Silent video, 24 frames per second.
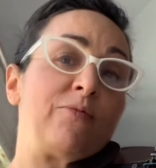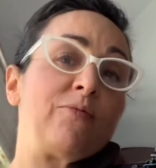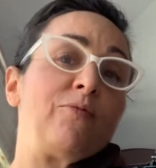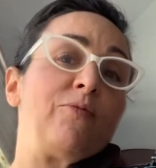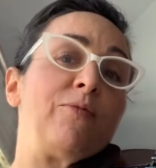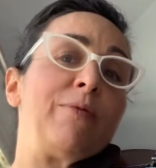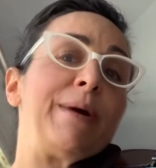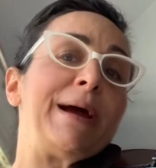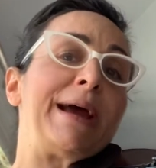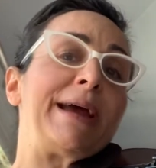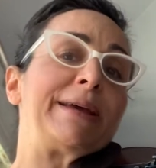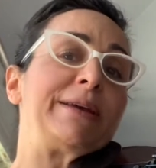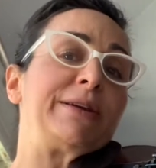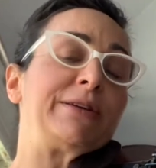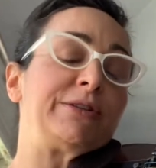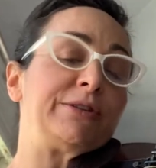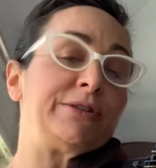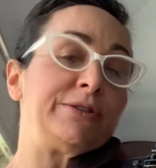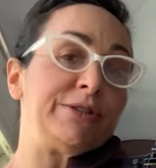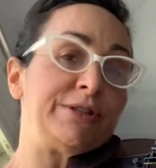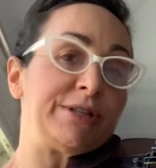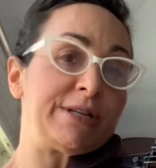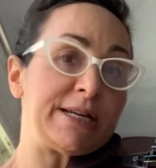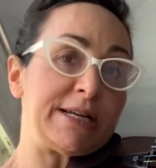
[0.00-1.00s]
regular
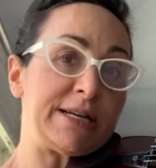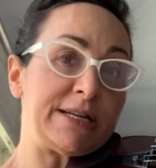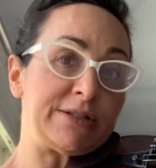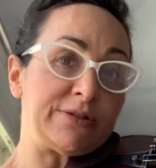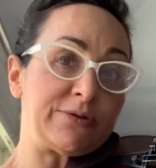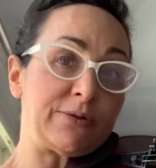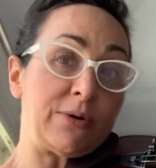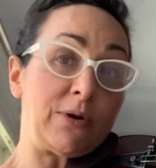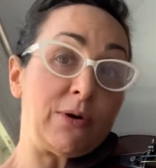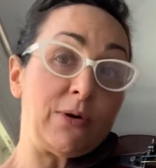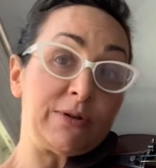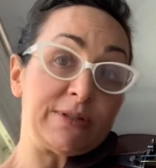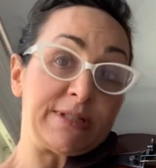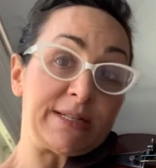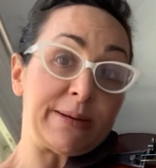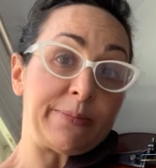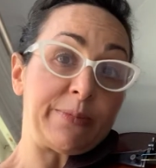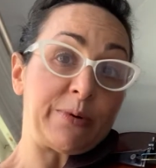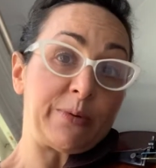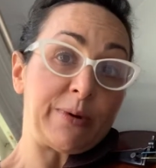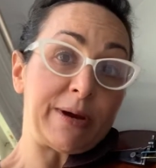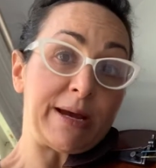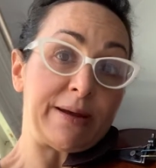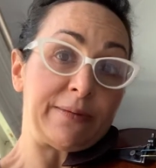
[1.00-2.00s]
G, so a whole step
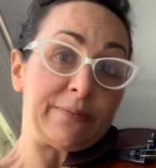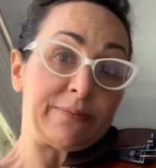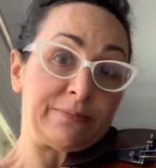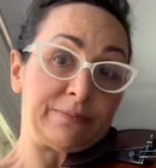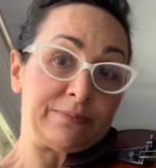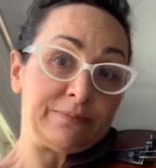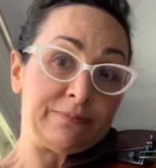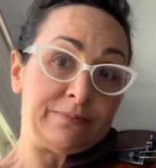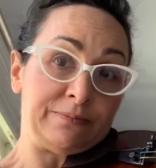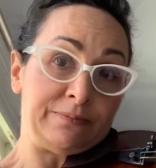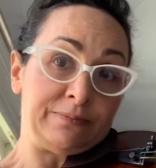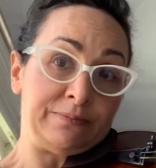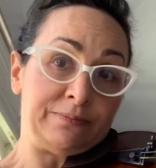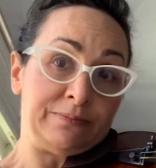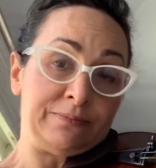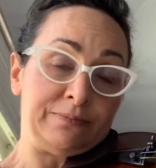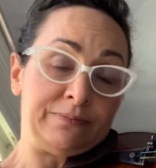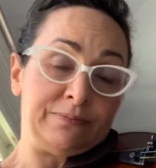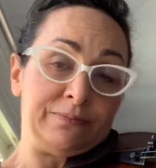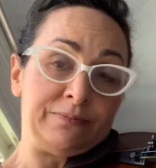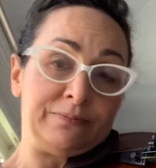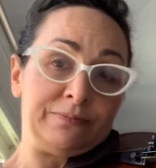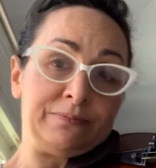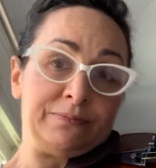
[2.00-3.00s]
away.
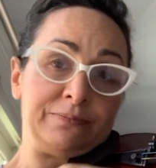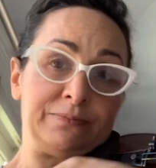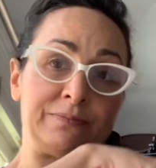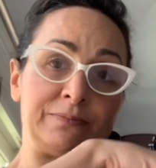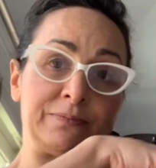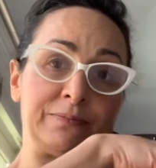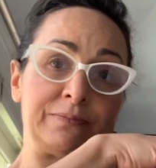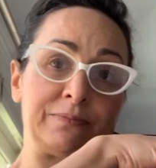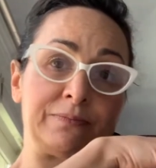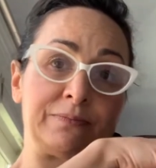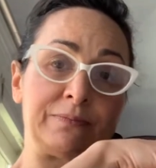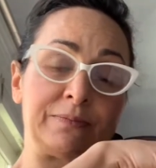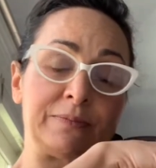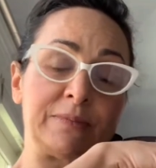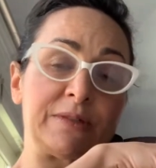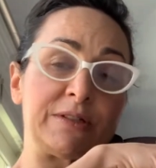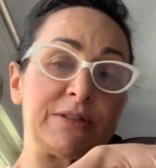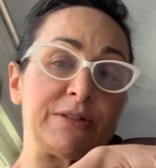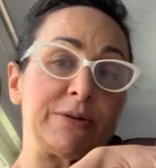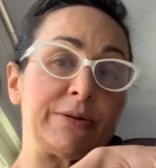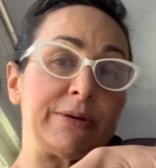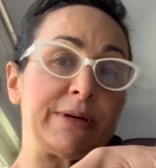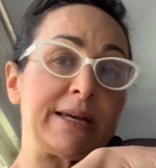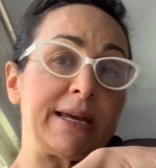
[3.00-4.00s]
Let's
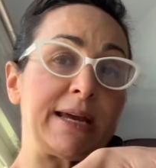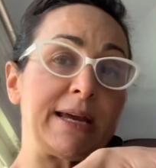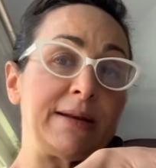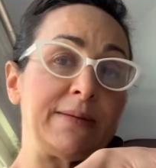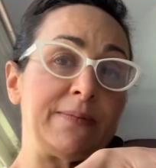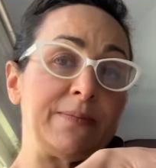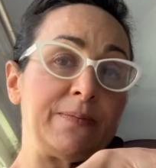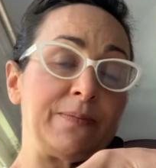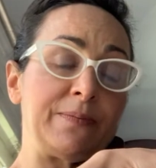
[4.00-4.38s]
do it again.